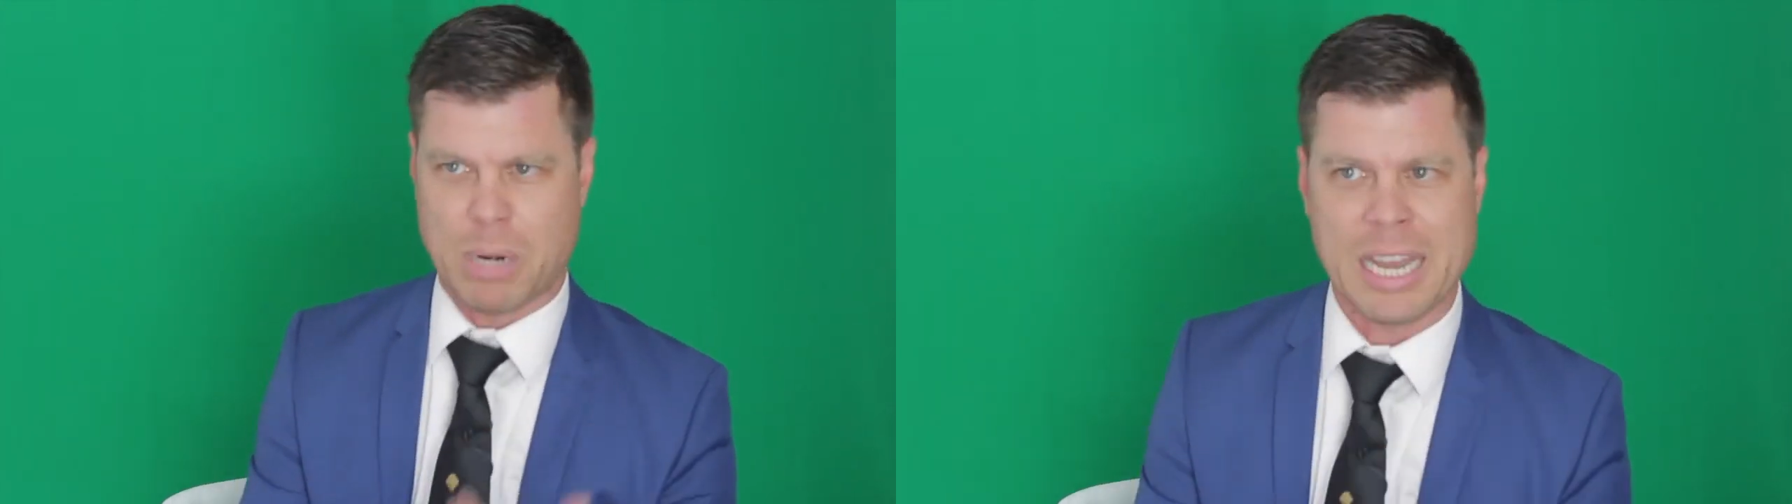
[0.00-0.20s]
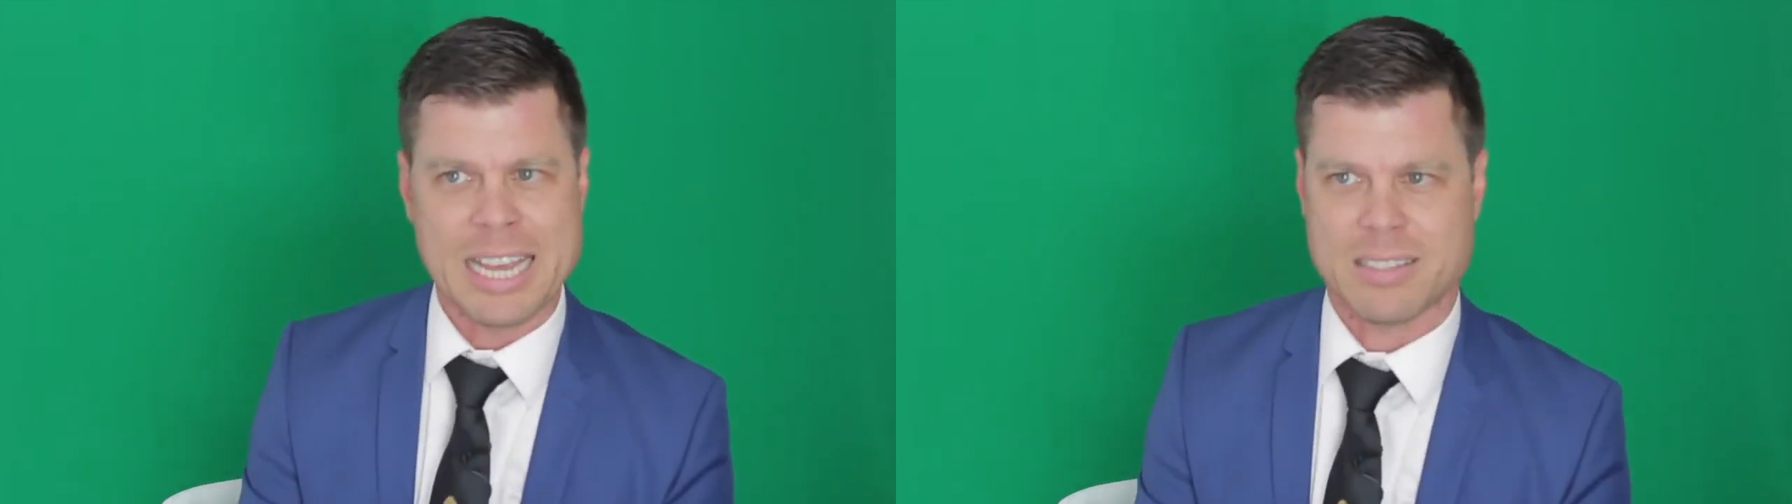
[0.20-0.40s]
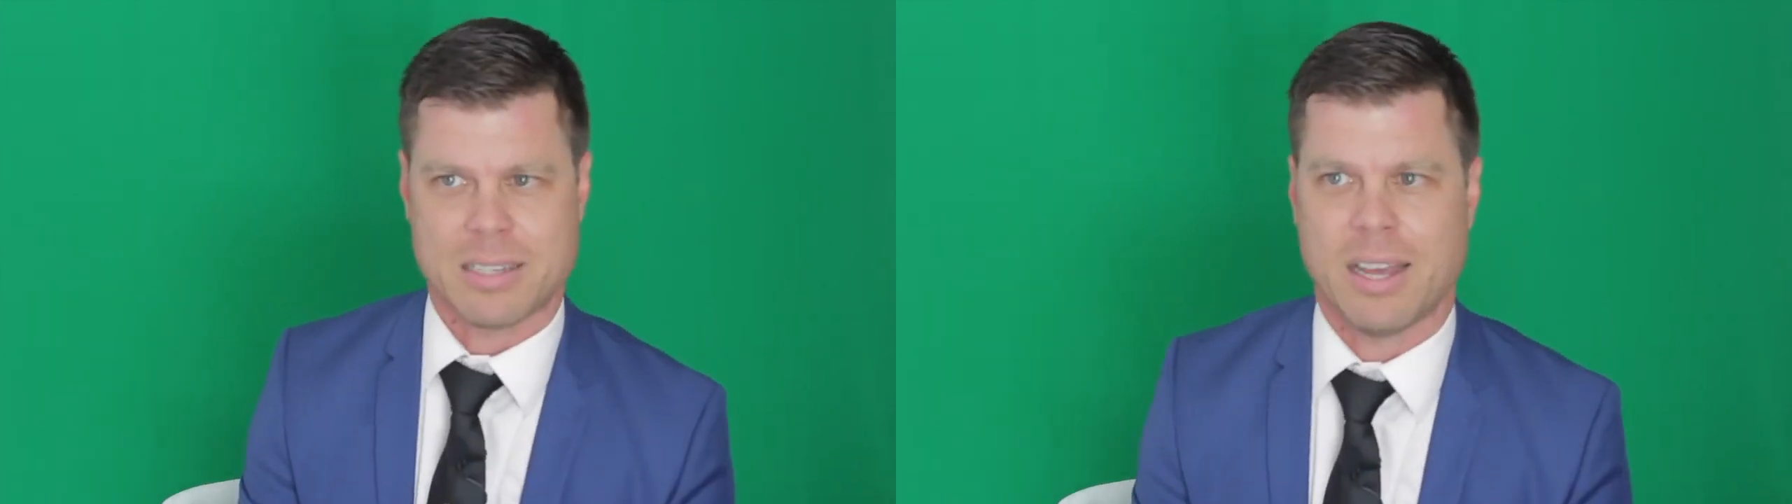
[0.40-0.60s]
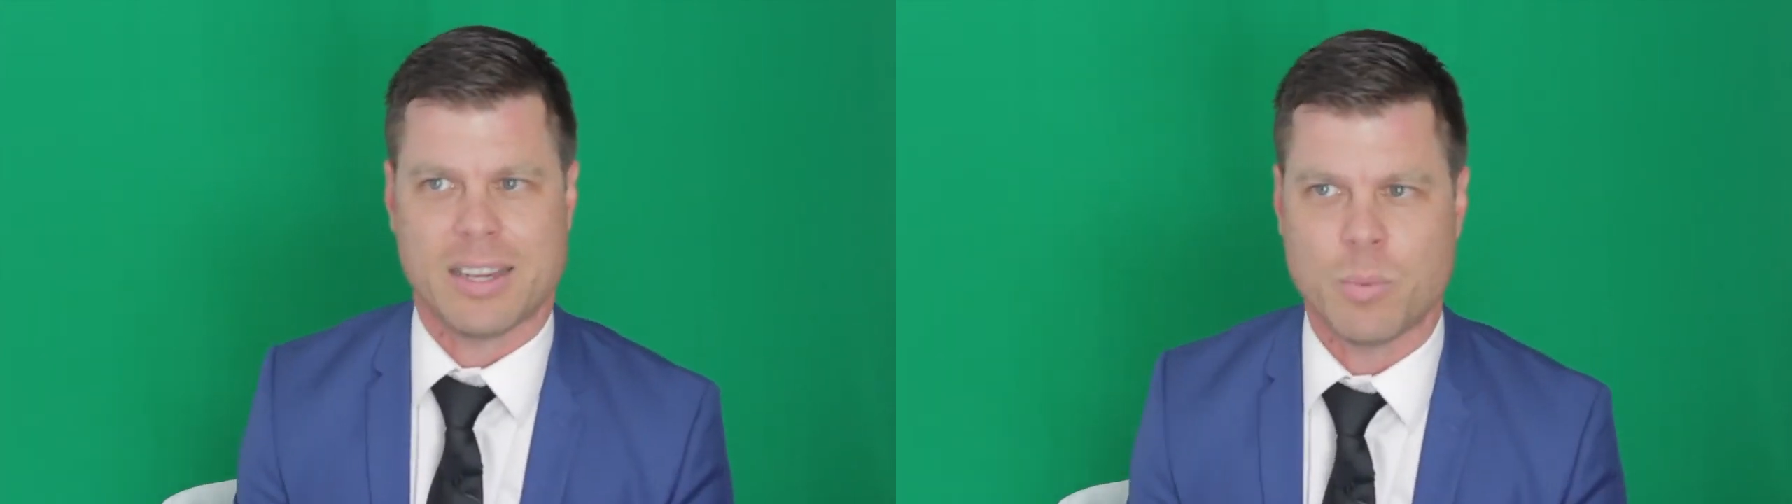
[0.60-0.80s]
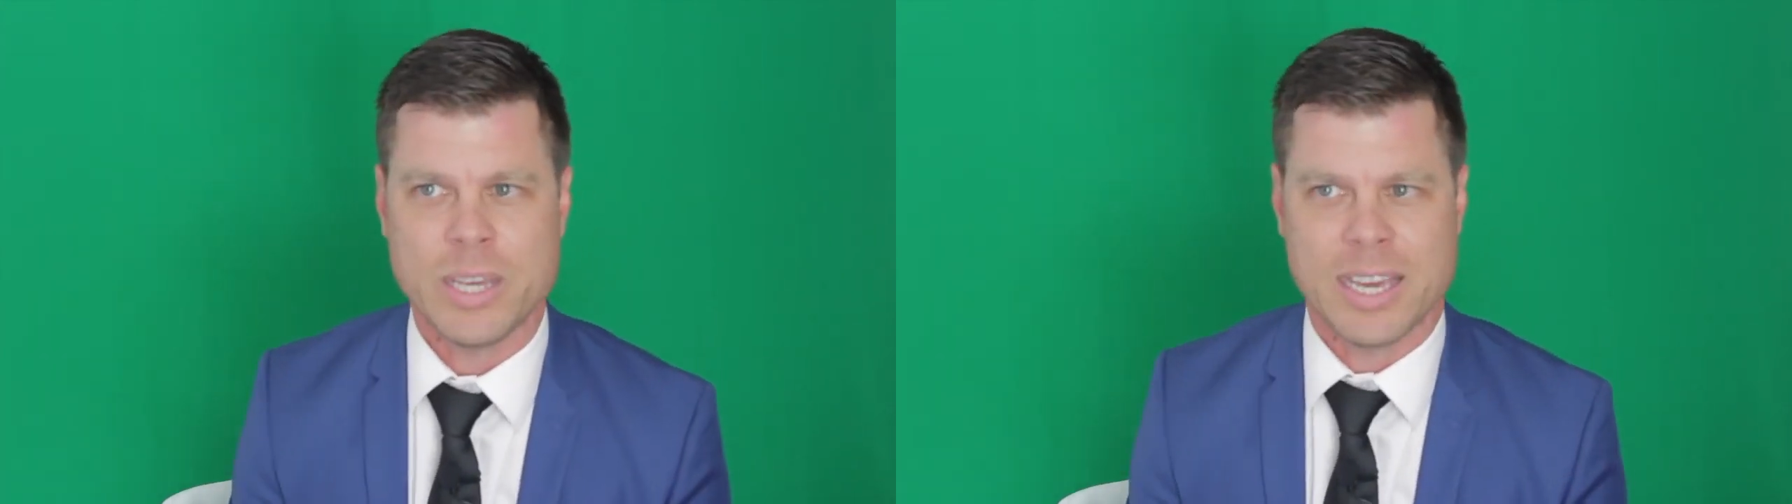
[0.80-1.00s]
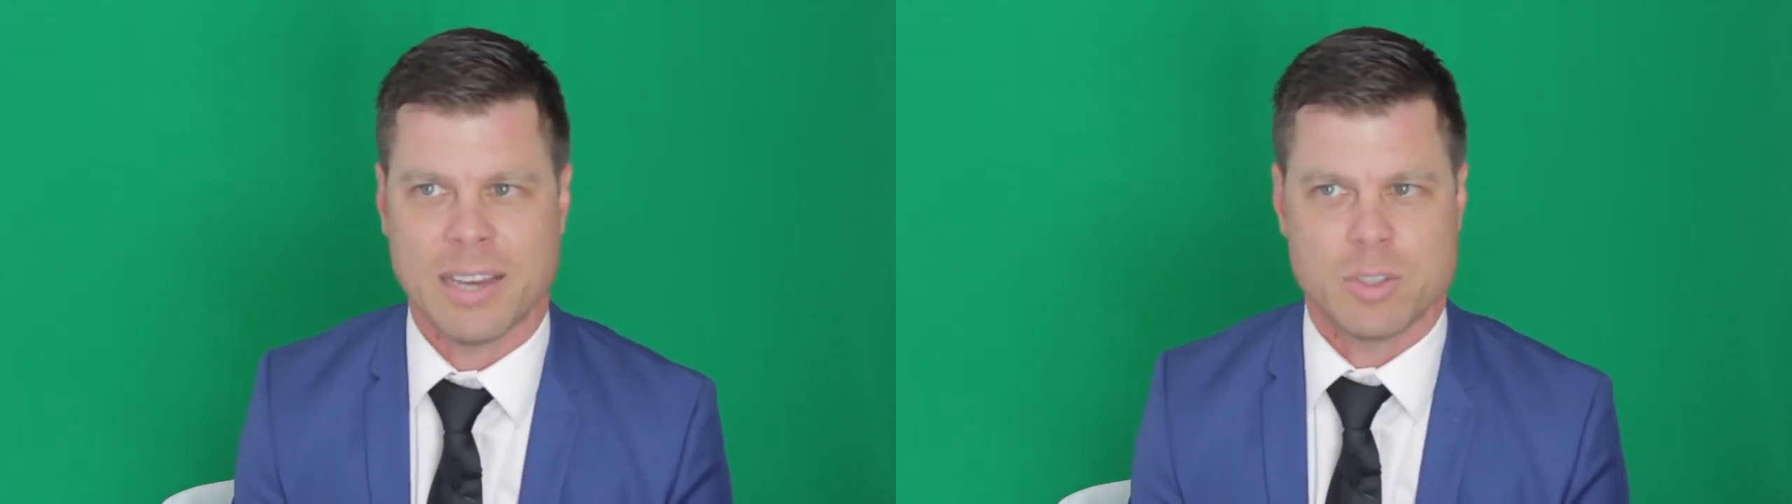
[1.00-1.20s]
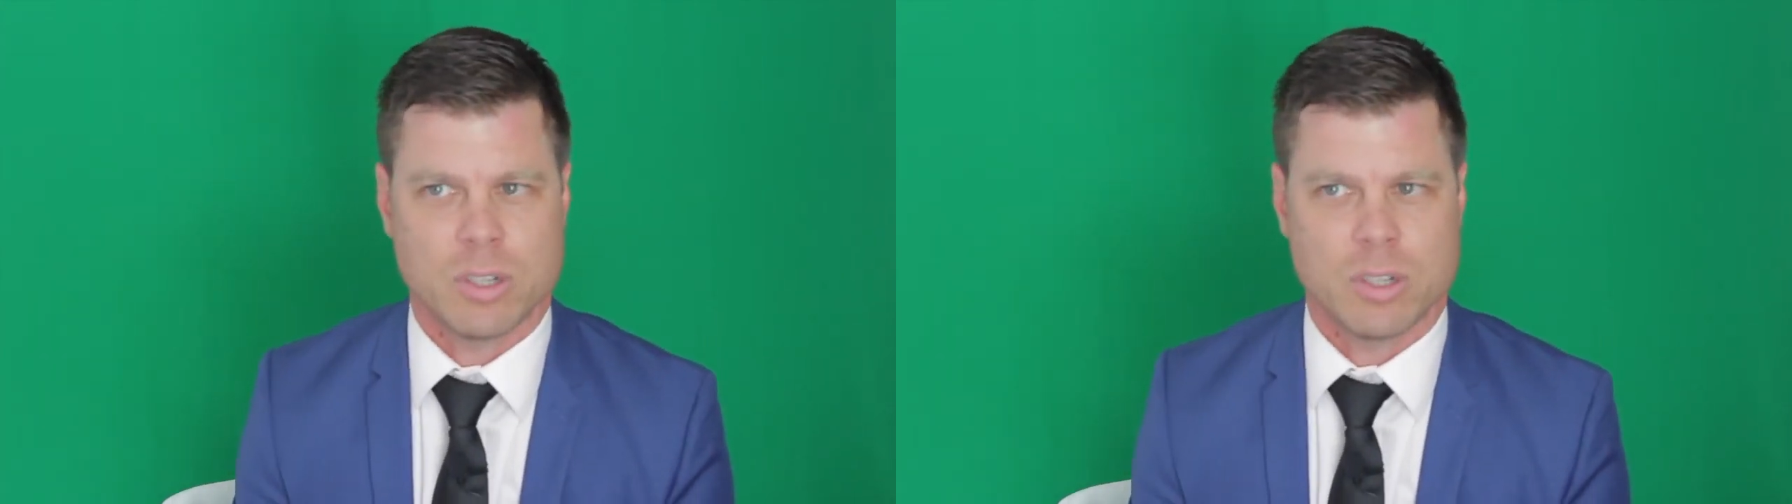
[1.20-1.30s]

blessed like we have,